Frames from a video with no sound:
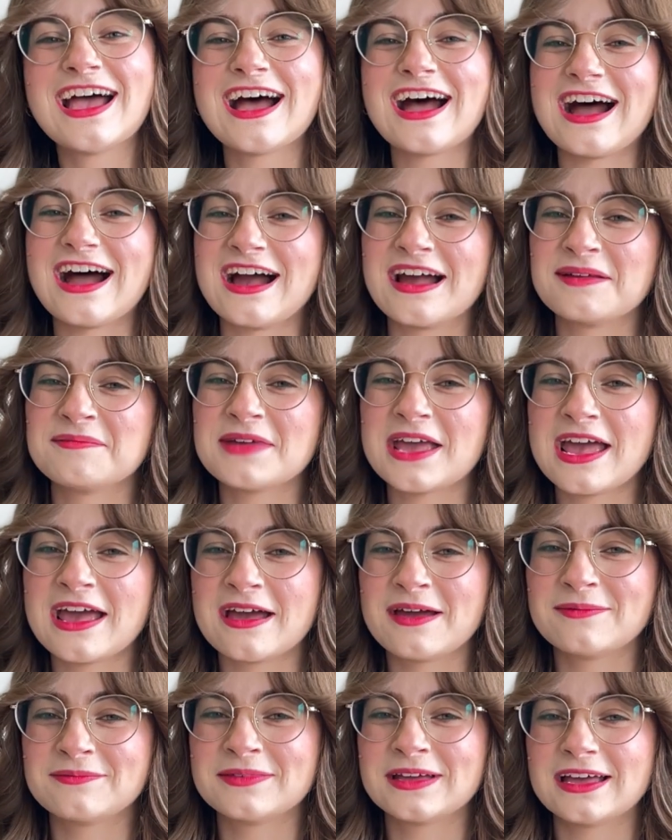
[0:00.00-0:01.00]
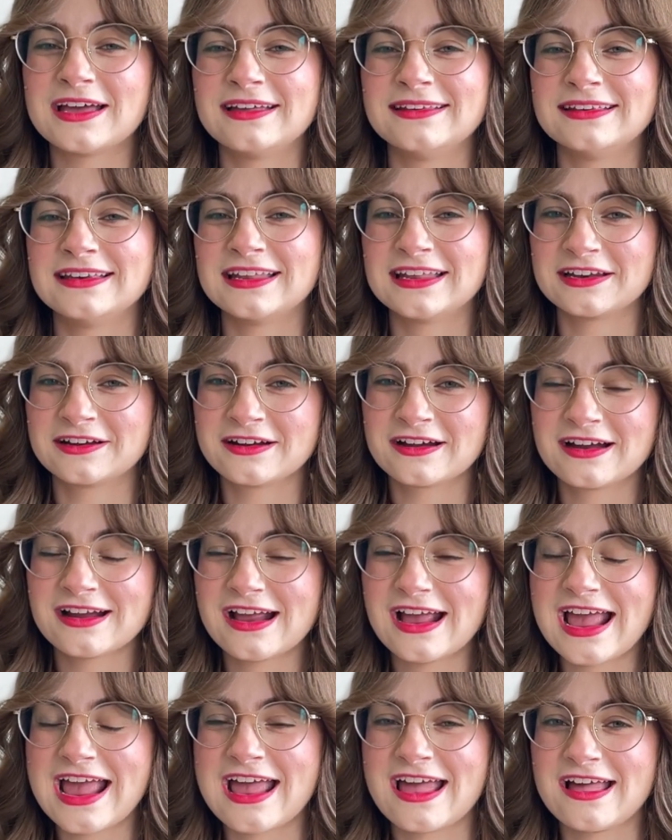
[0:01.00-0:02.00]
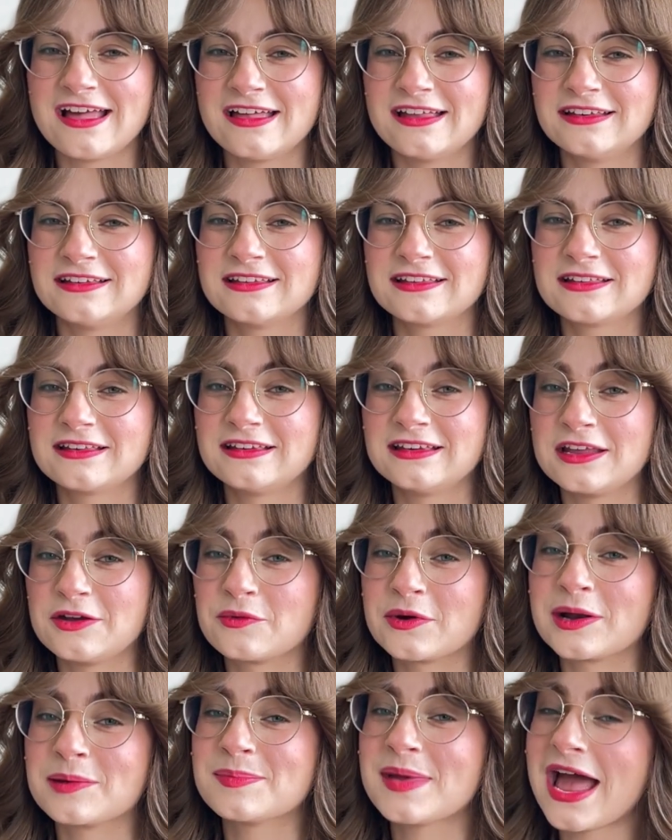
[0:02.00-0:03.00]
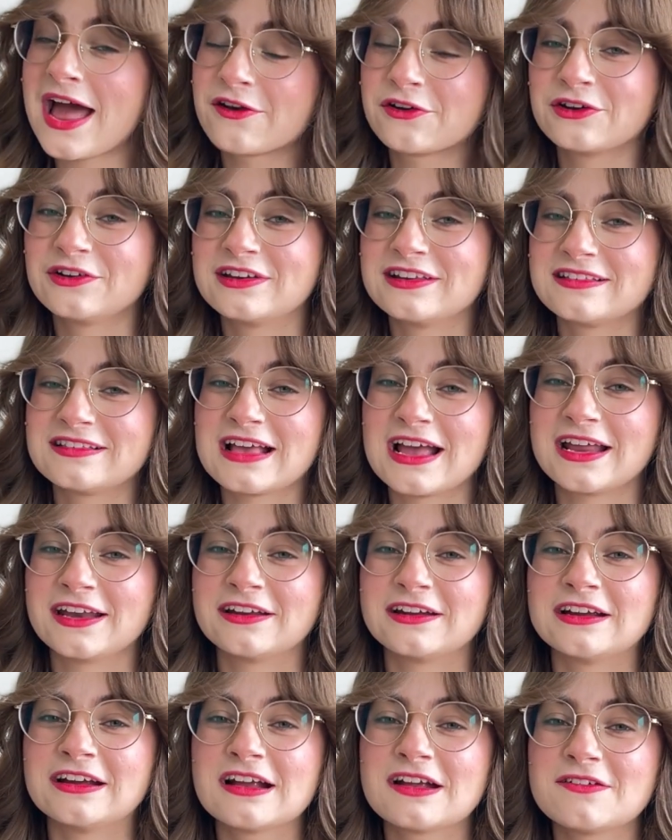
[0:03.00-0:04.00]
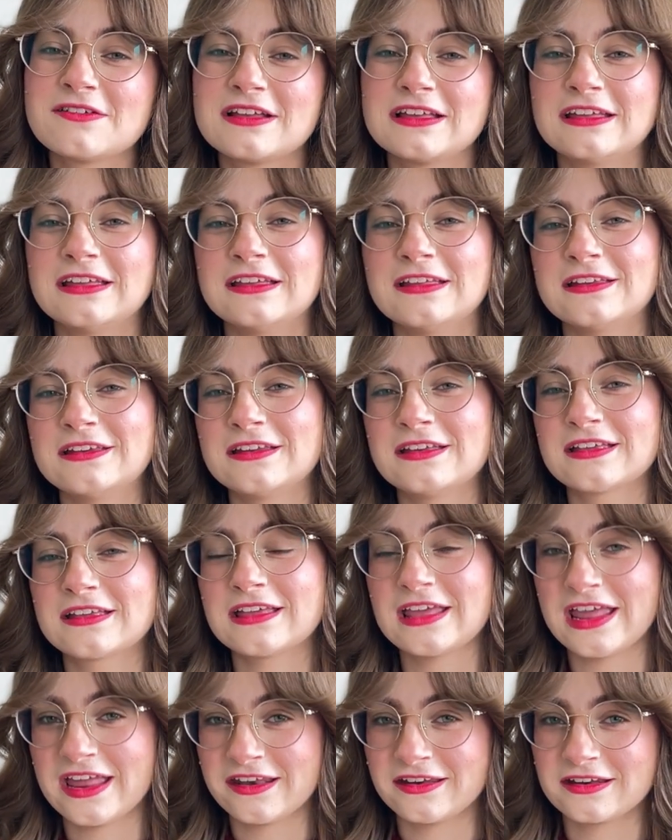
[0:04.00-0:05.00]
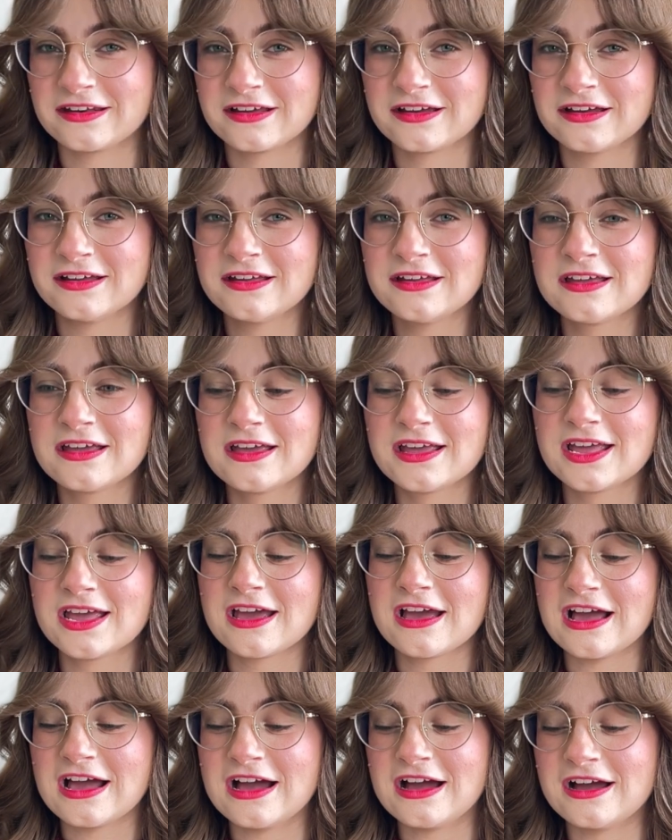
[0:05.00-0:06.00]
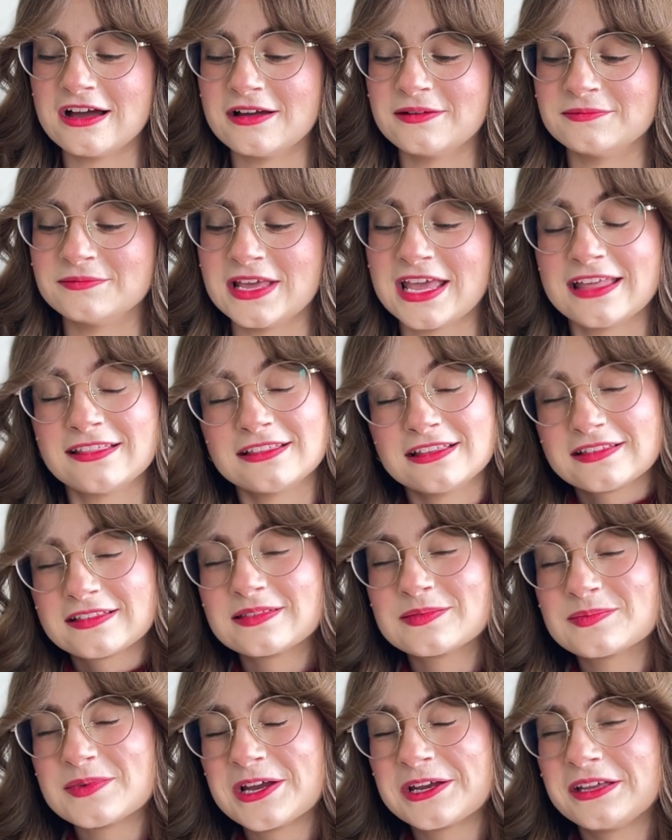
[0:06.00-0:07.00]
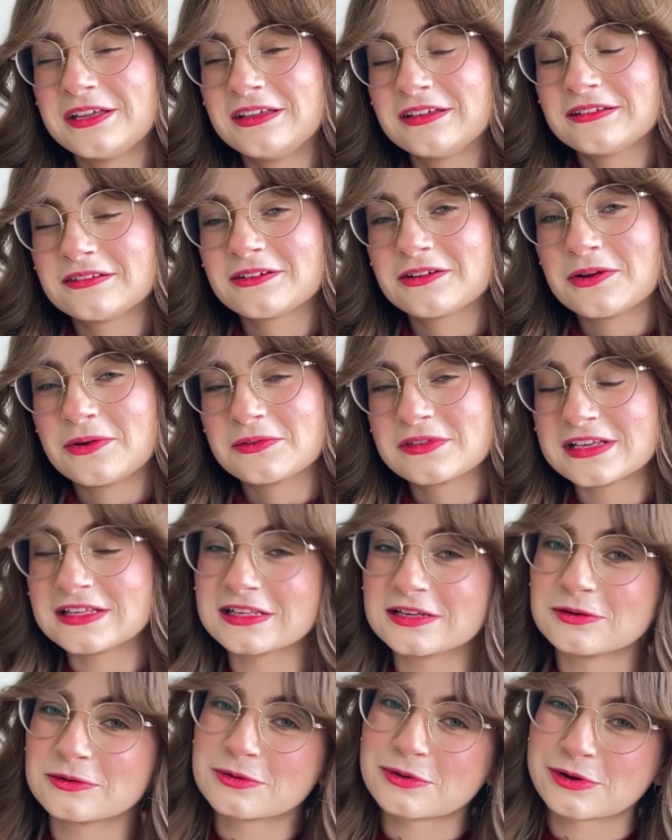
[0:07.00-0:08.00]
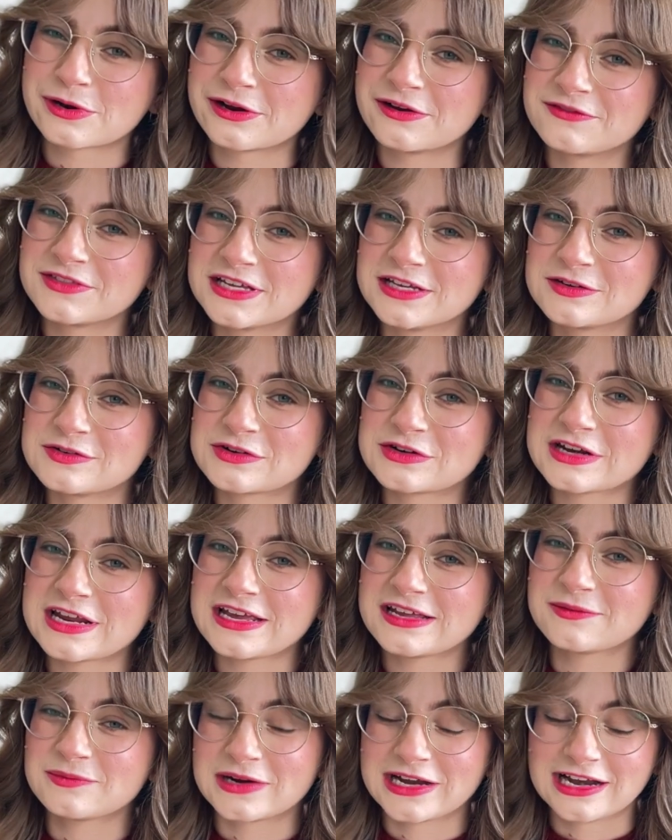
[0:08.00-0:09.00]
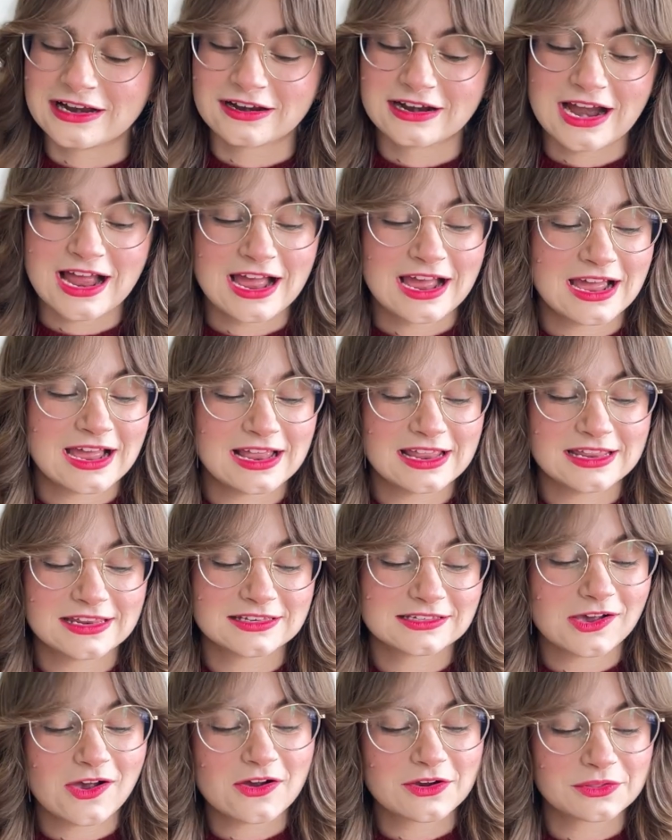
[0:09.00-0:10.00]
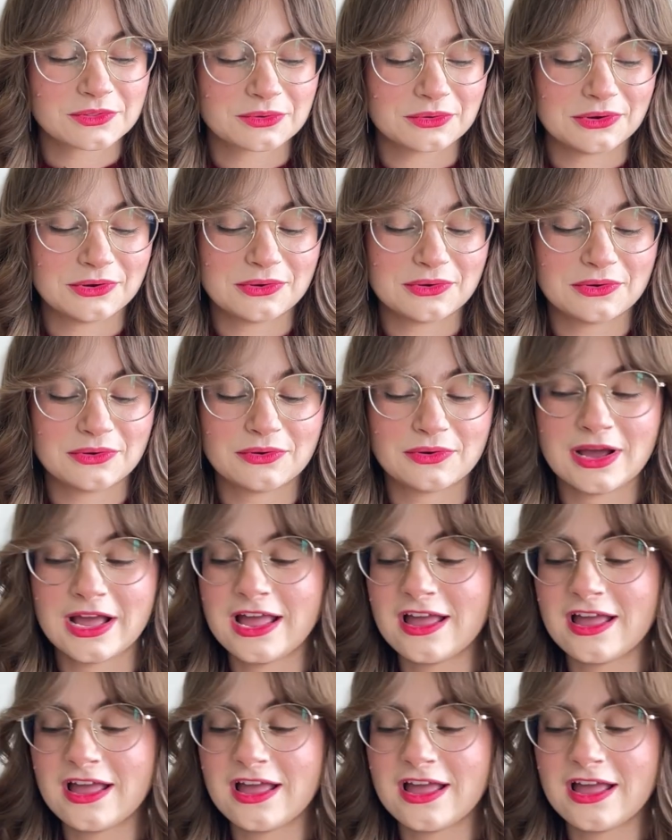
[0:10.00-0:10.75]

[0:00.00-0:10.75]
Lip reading: I'm Em, a knitter and knitwear pattern designer in Canada. And this is my cozy little corner of the internet where I talk through